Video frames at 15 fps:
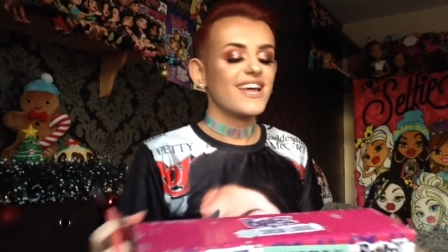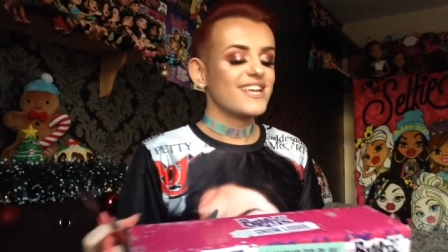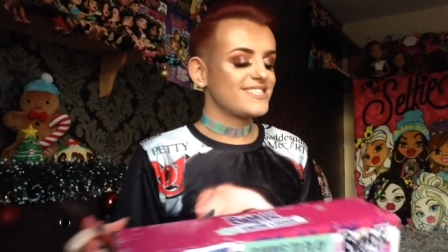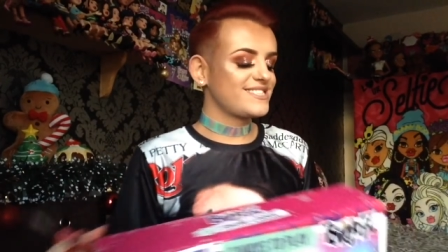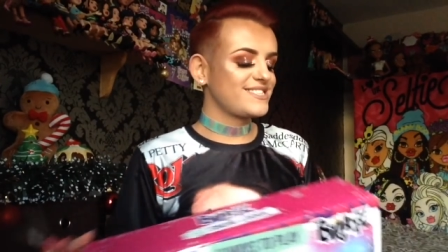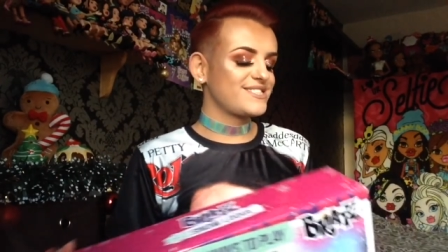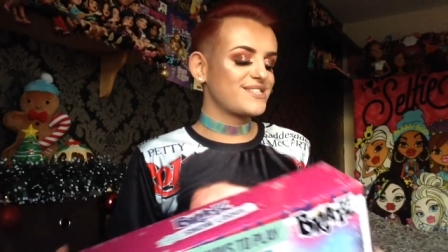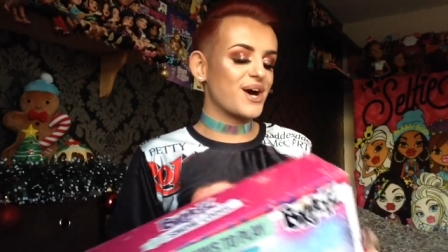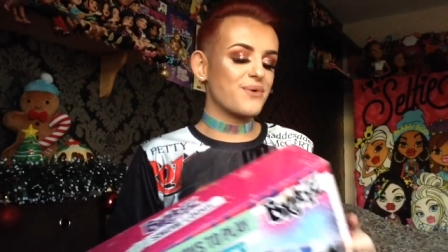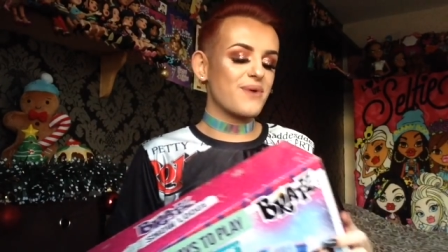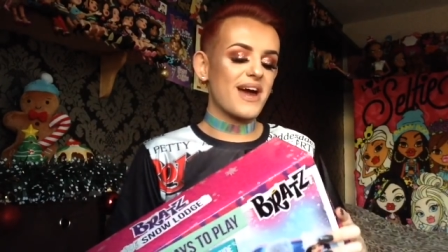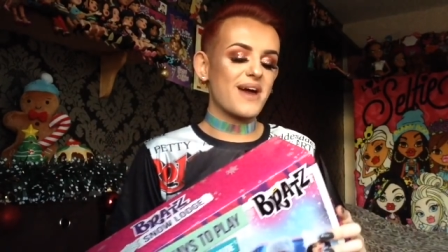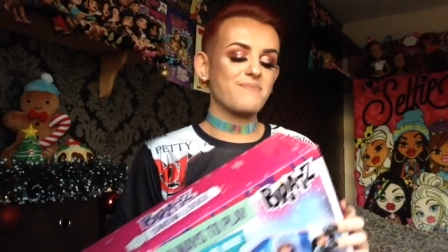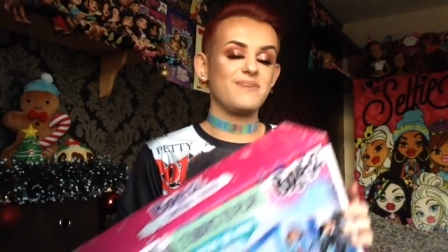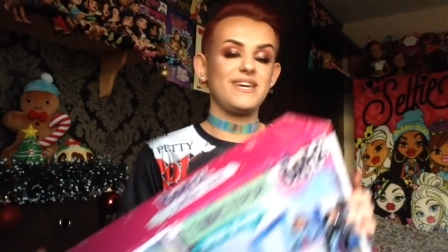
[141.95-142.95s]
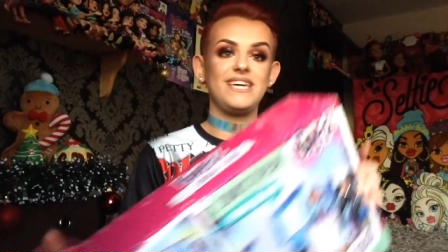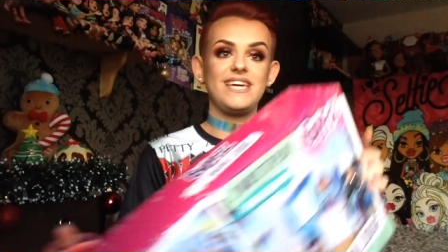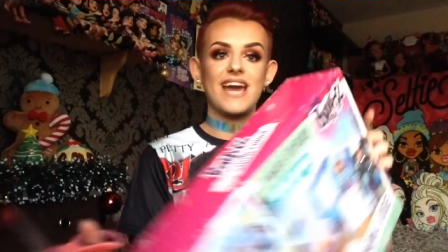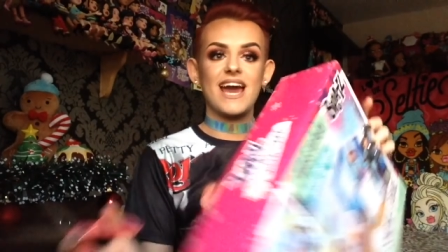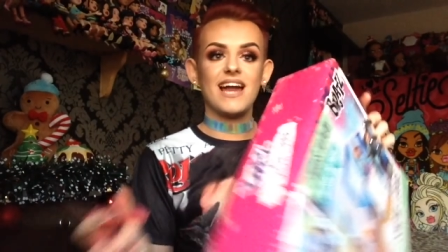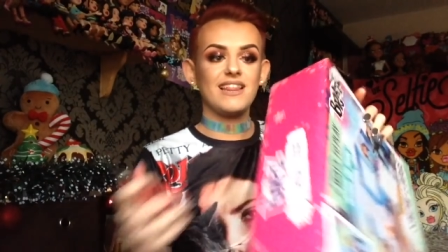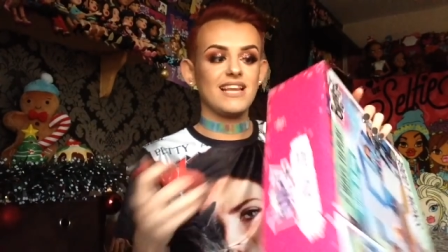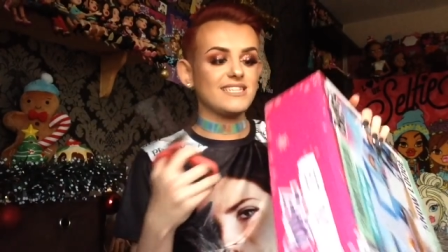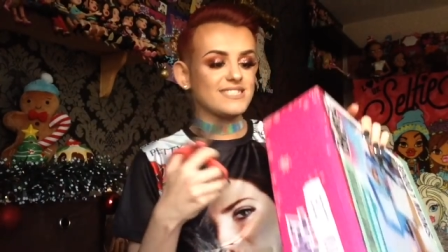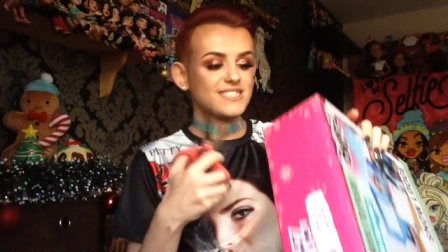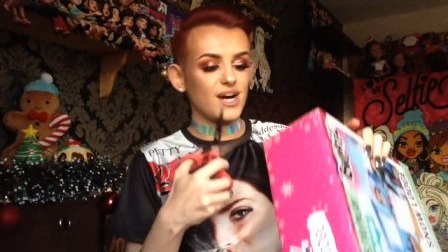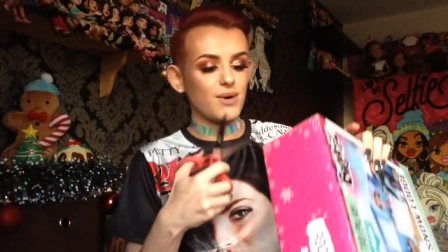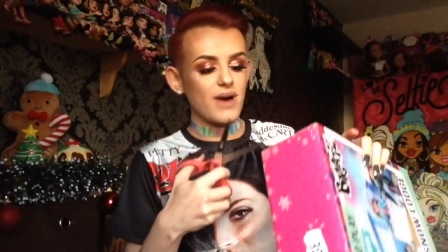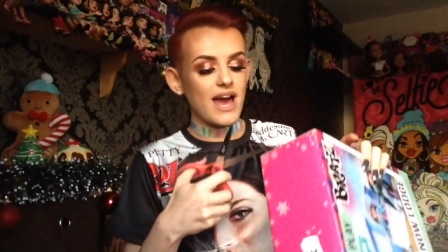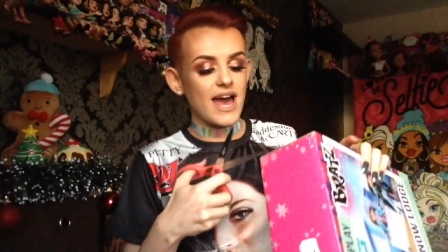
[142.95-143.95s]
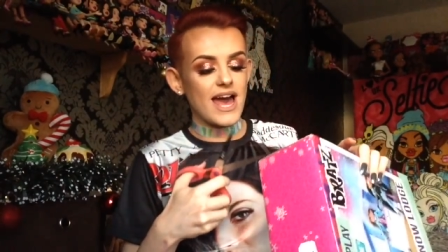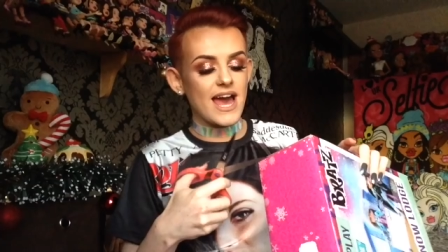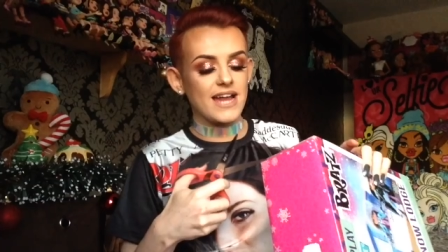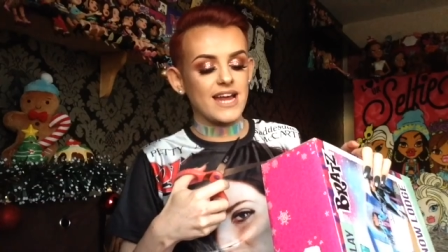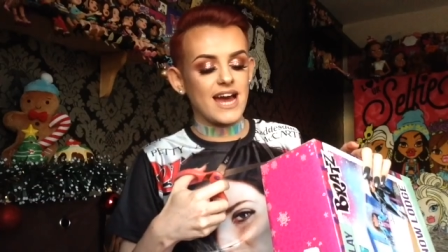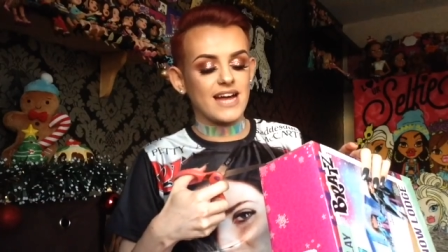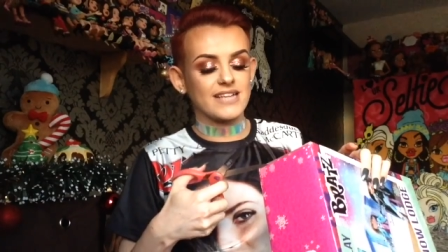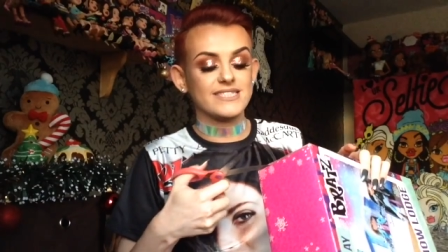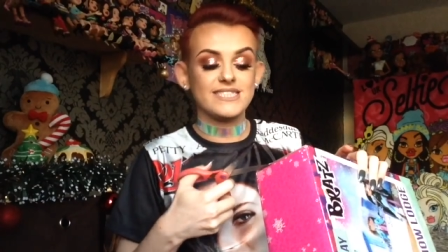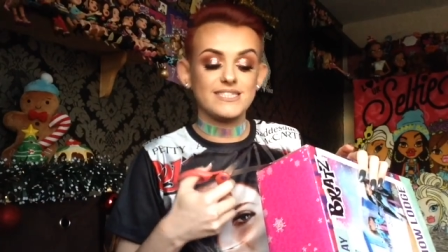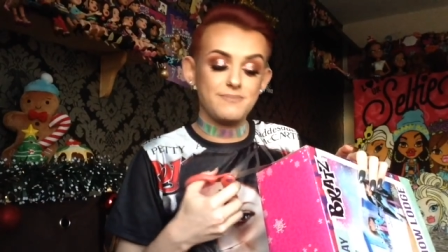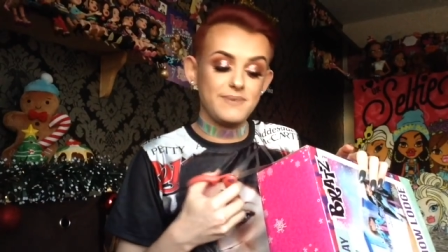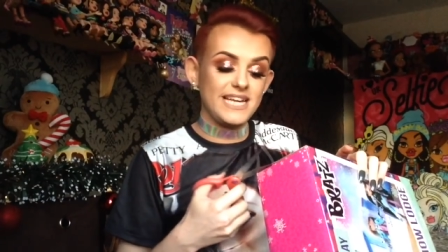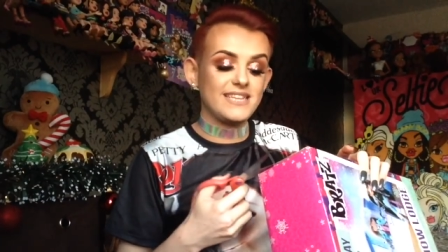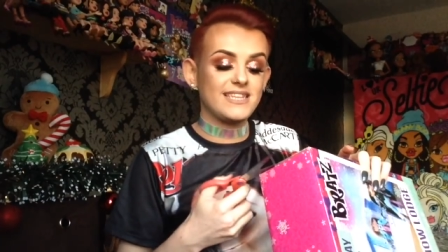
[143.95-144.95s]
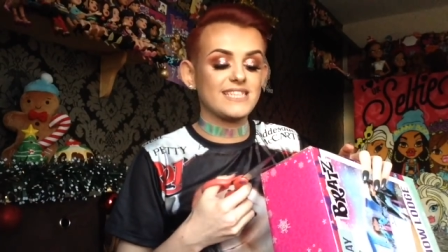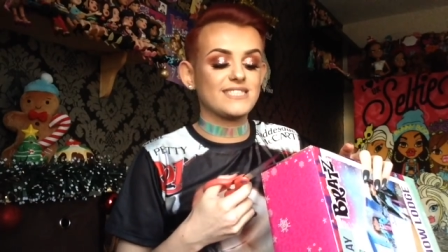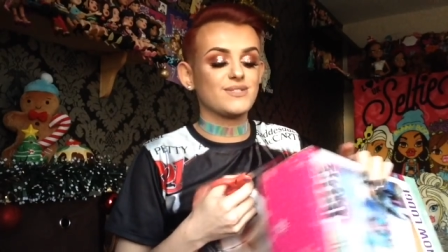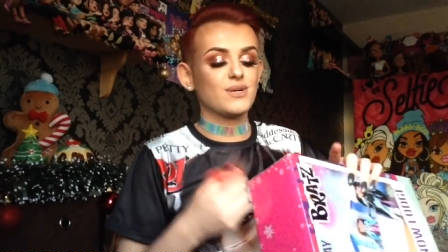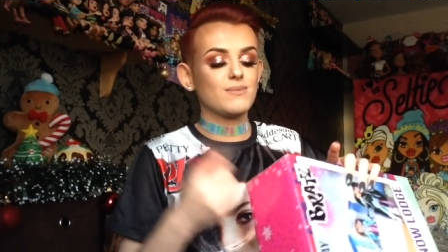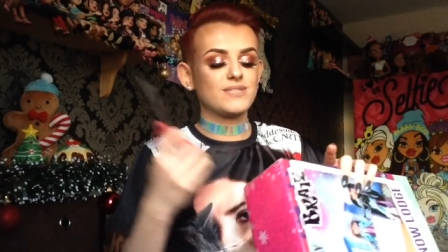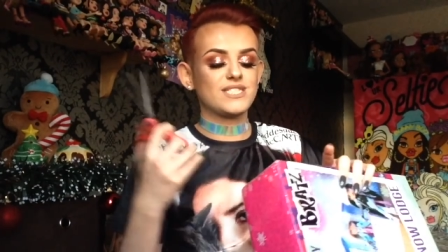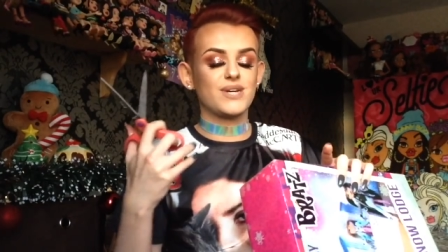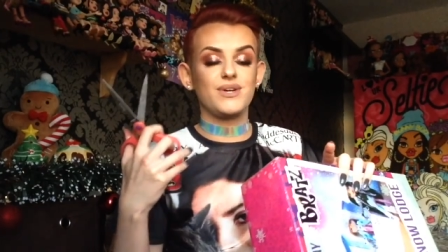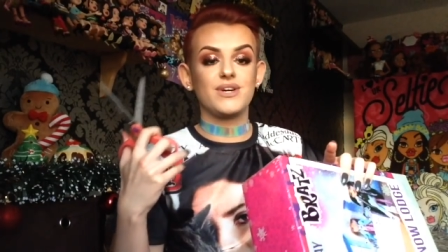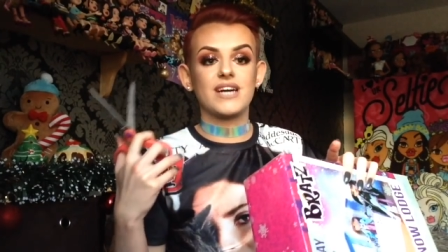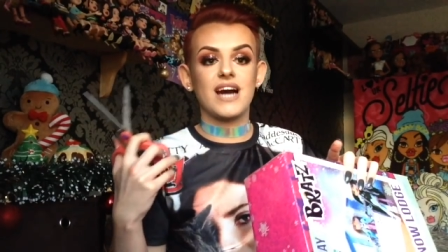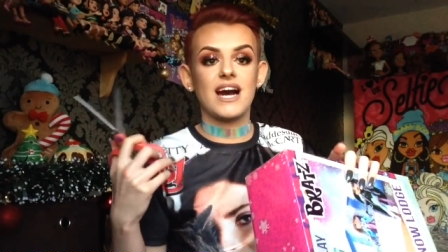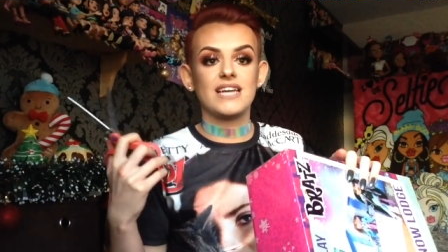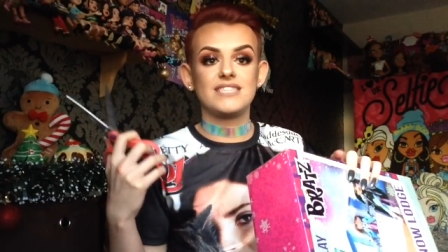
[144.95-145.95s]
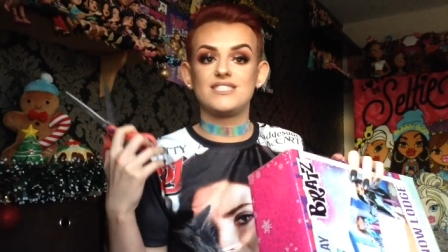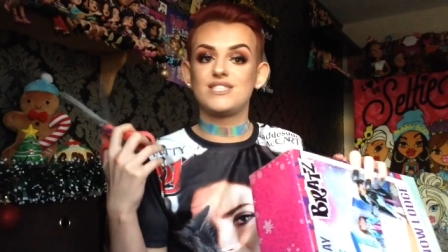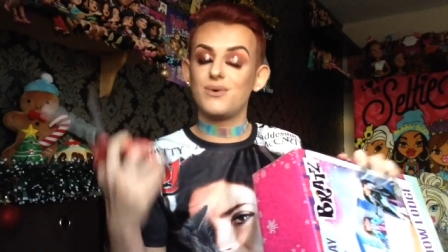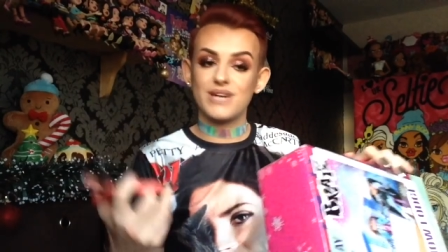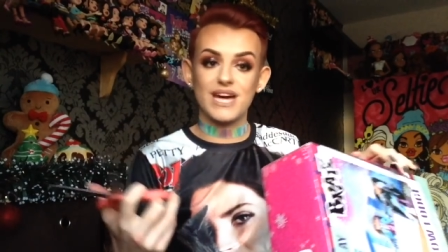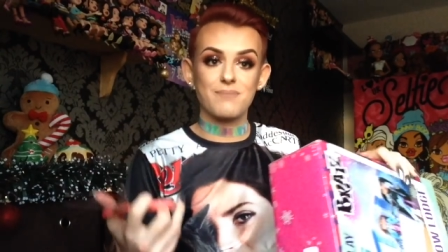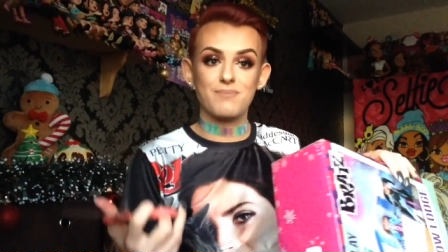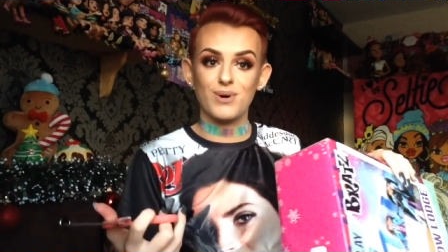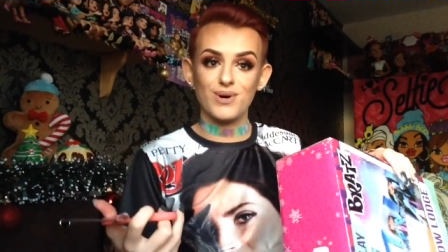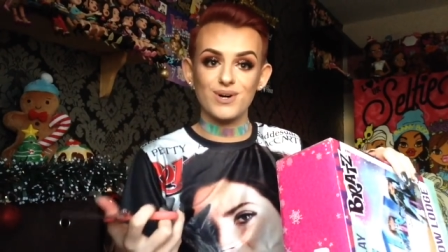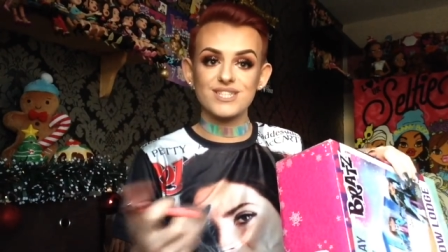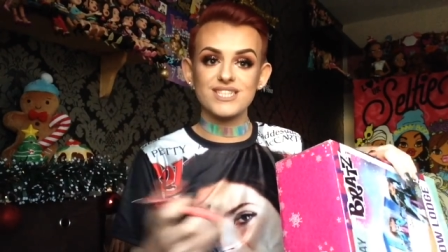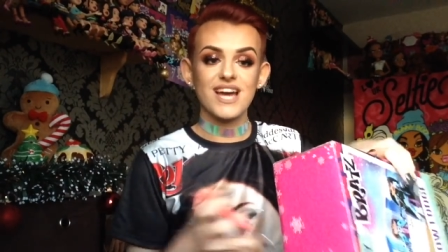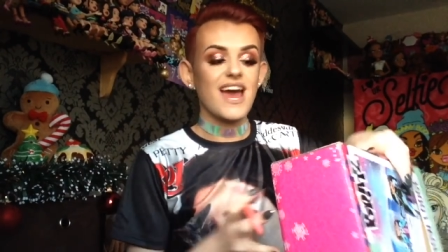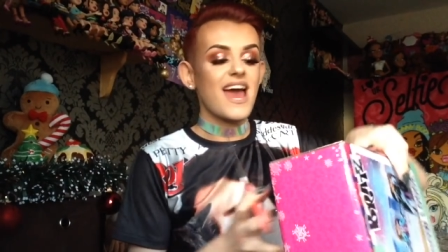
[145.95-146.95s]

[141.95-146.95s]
So, um, yeah, let's go ahead and speed this up so you guys don't get bored.